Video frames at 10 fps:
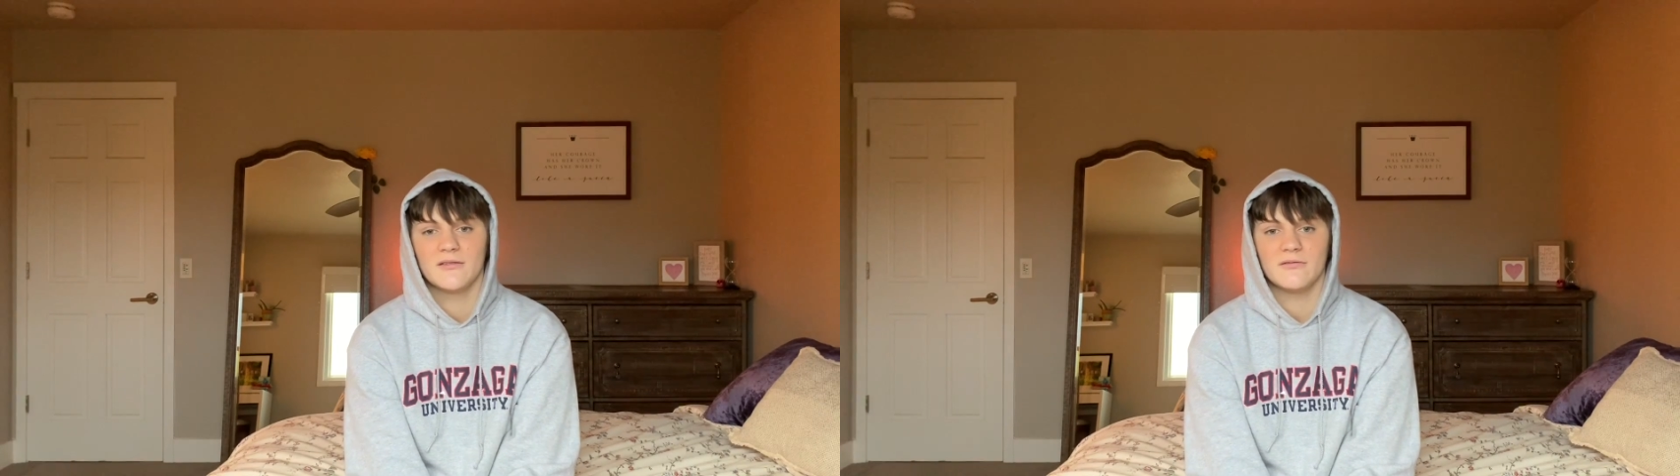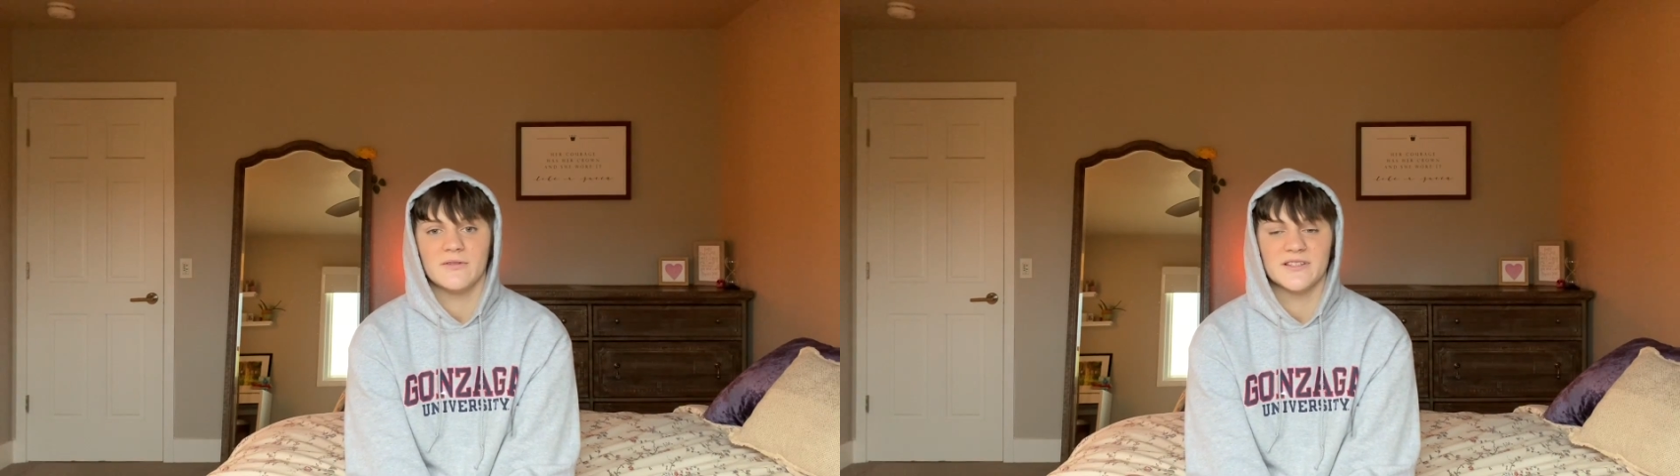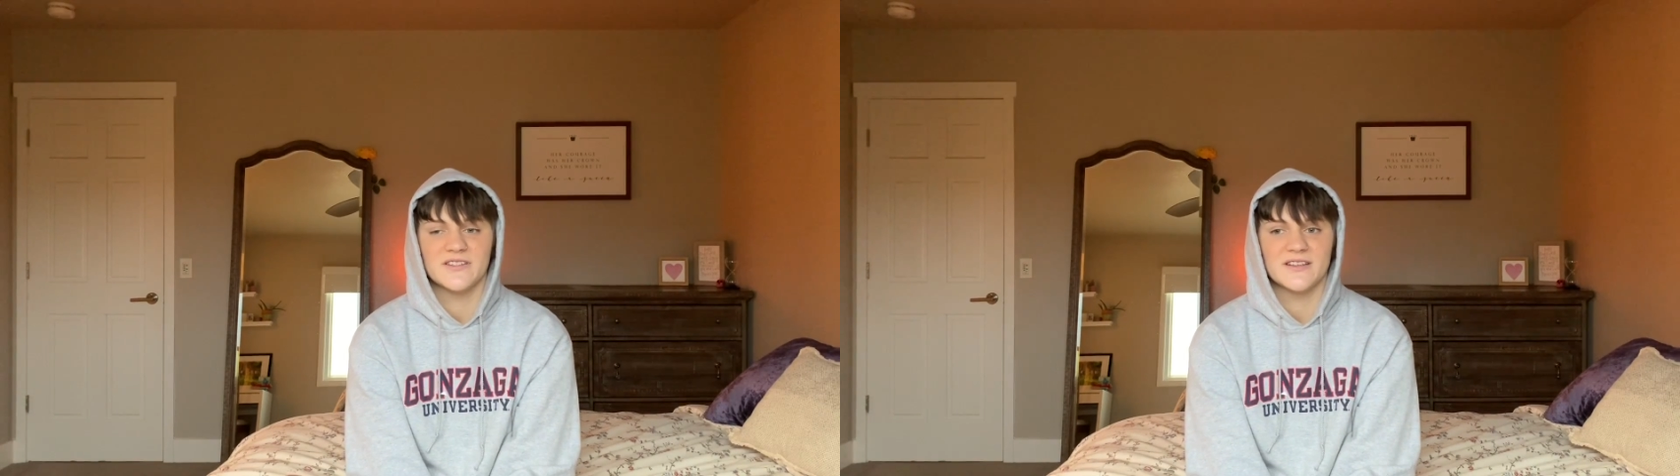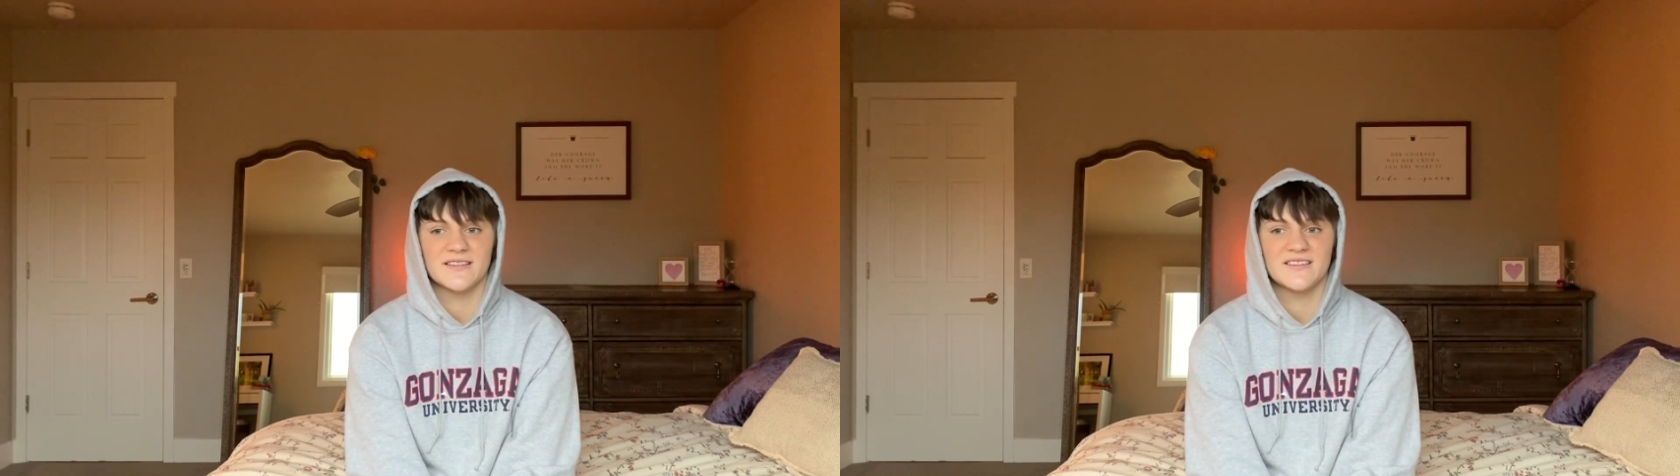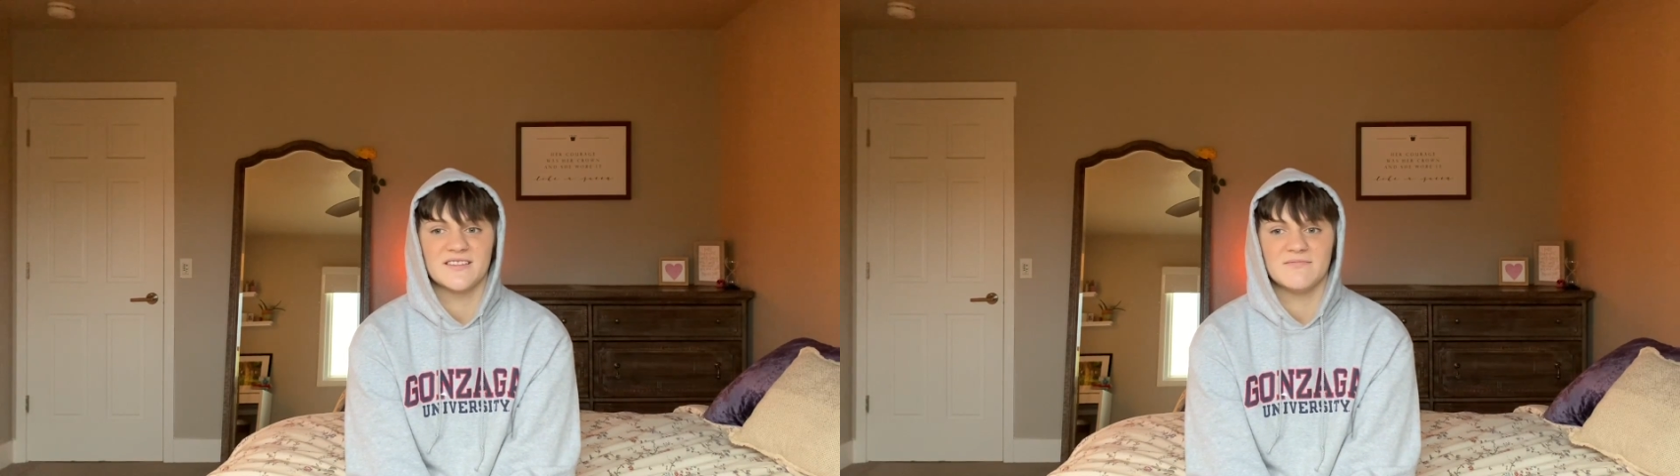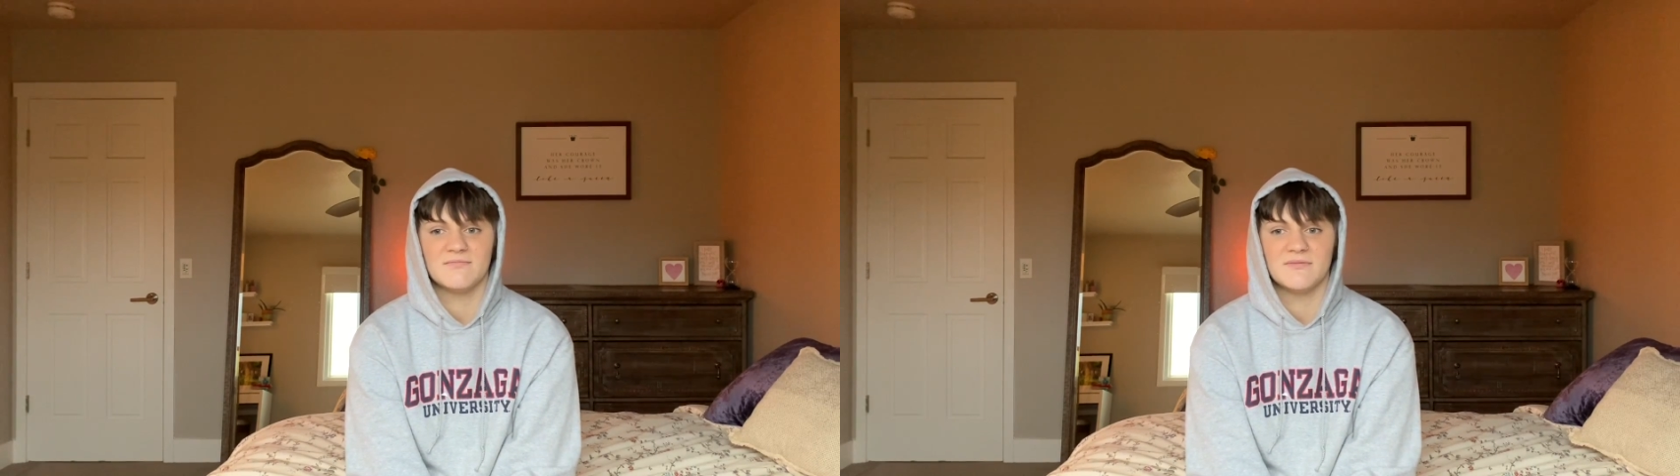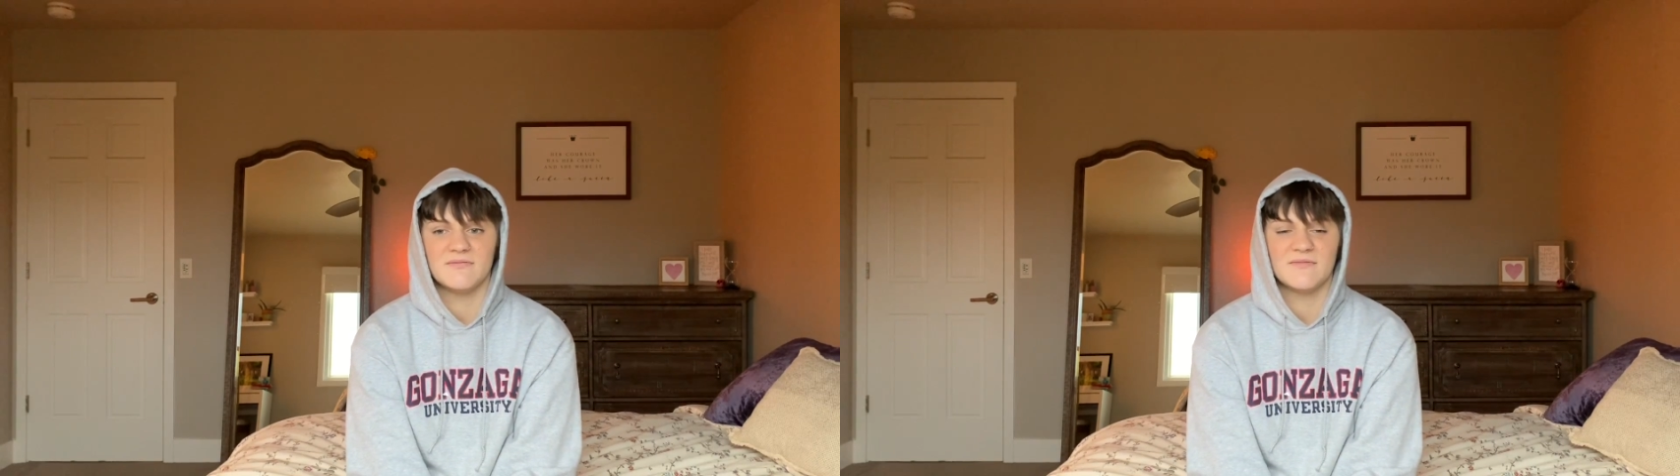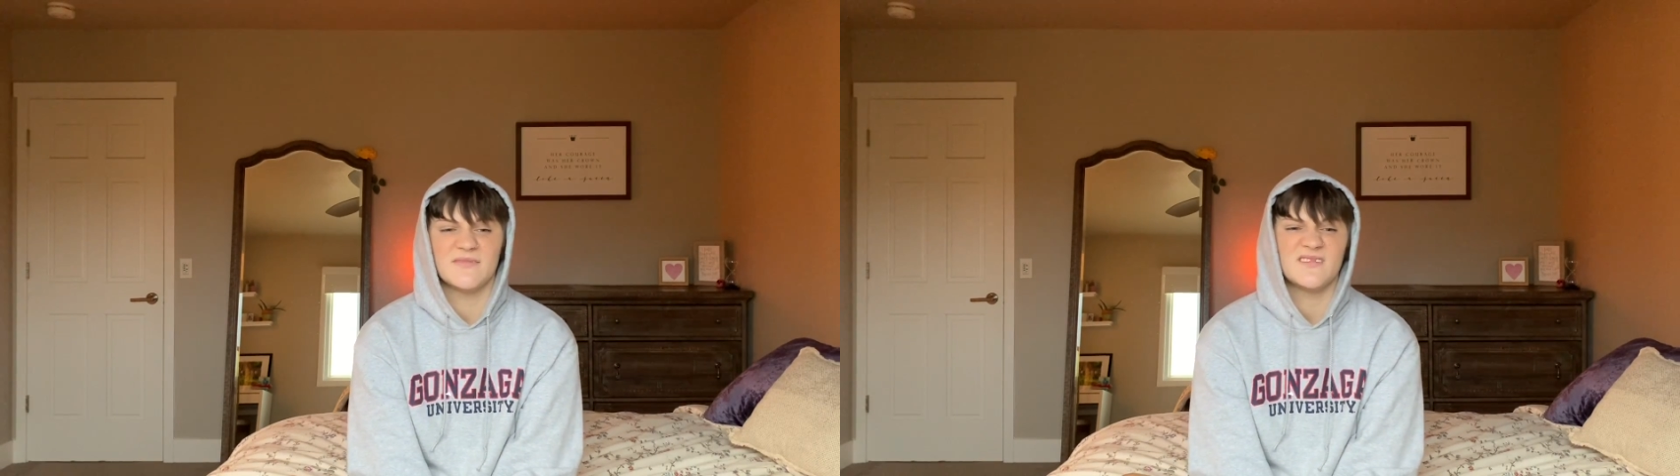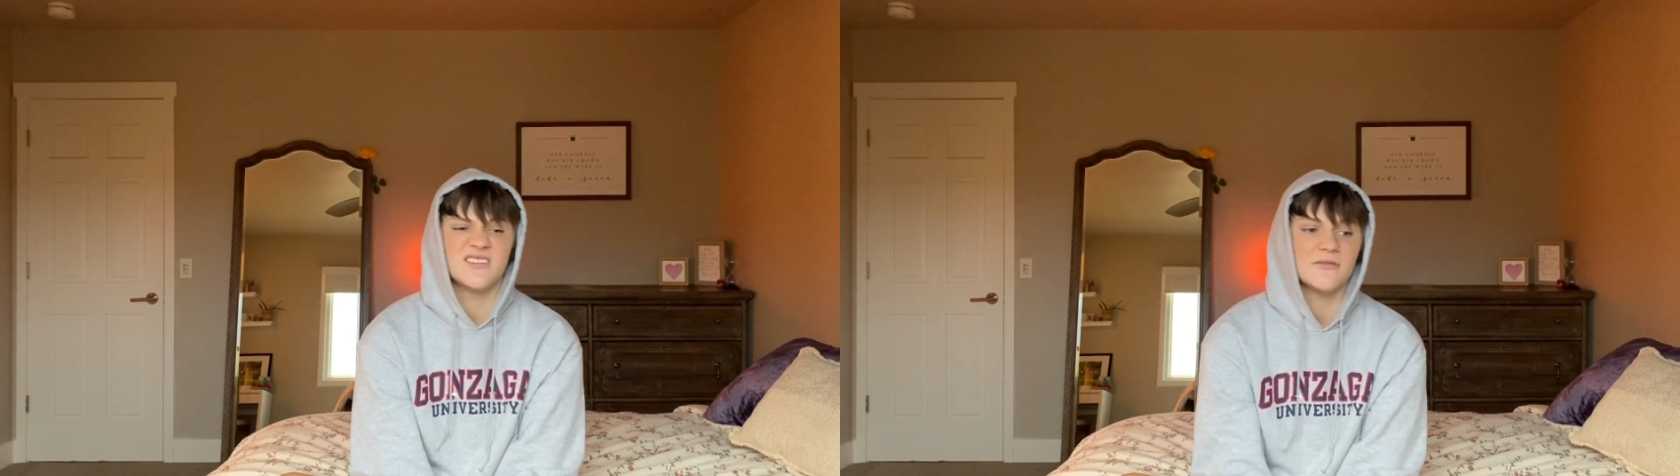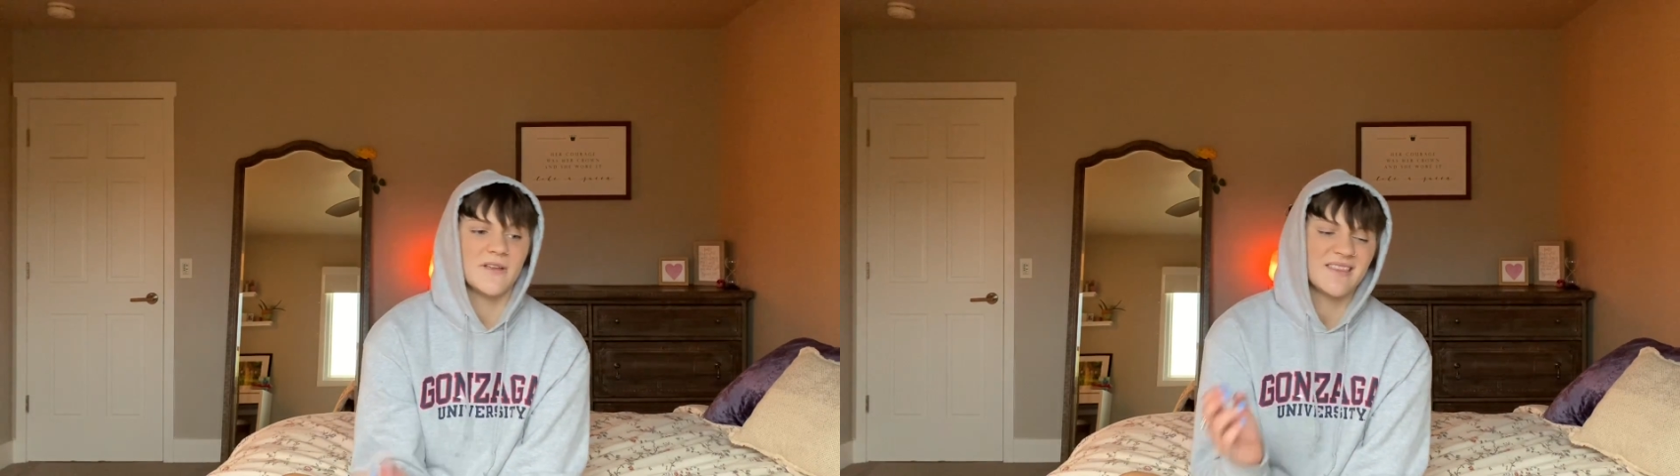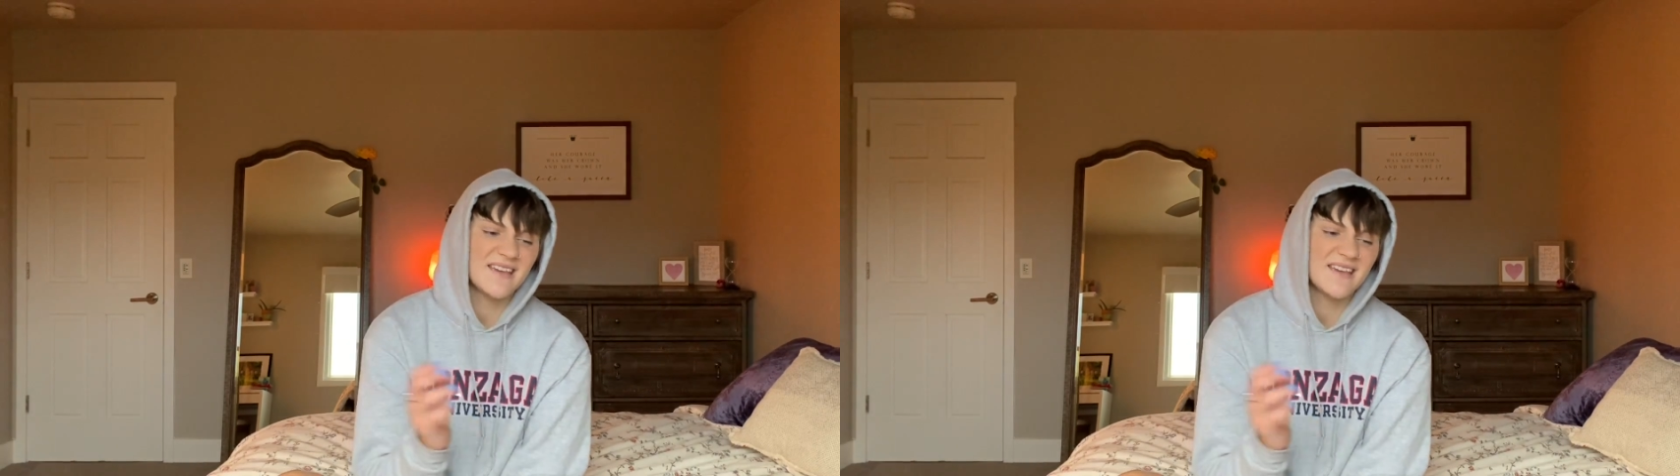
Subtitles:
was just doing